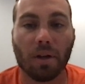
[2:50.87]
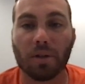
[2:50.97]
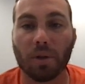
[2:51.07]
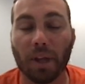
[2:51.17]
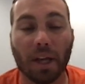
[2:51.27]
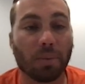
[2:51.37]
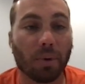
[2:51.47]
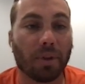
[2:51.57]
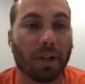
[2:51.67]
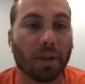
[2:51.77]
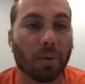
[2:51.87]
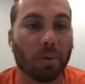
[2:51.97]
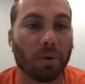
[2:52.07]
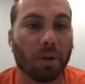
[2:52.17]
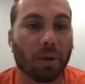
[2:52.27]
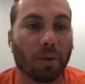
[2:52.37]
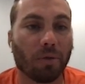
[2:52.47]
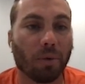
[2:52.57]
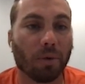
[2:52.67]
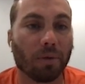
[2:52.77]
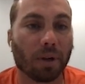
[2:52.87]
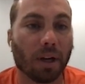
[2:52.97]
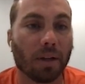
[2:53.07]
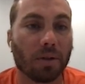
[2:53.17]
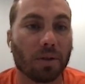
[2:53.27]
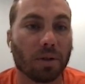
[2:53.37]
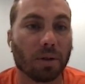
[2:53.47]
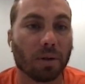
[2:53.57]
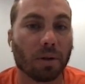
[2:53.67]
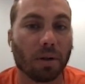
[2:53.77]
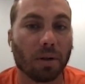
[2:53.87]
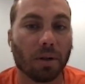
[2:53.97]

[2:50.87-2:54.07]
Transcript: So that's one thing that we're really looking for Cade this year.